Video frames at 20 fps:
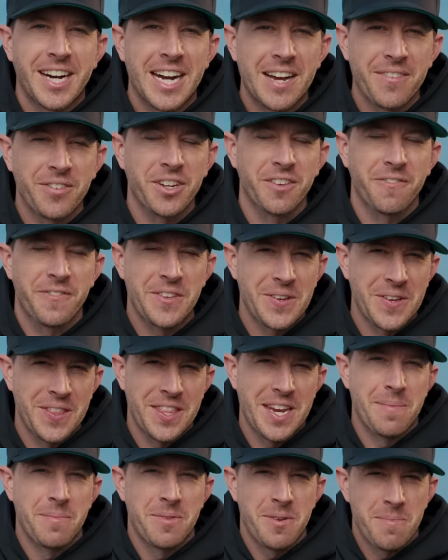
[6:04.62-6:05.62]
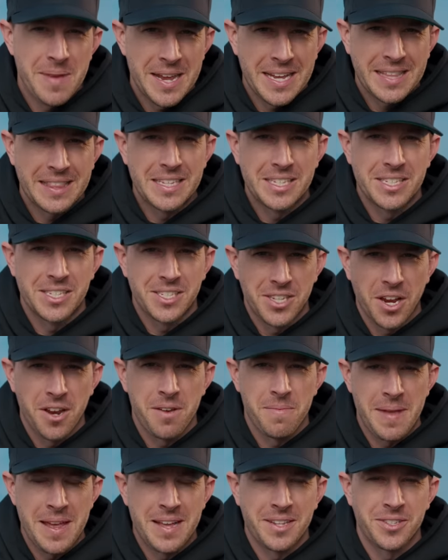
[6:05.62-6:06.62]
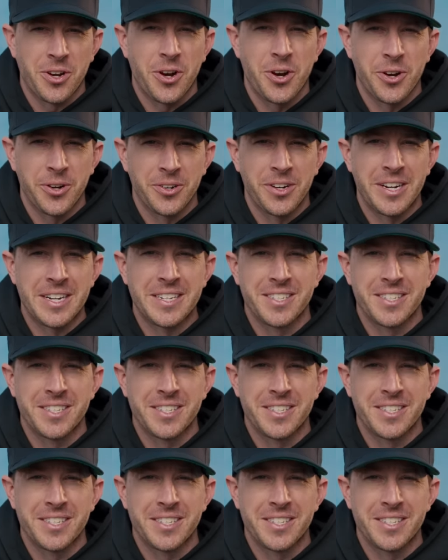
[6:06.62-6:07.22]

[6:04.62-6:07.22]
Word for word: I have a good feeling that I'm gonna make this stuntman's heart rate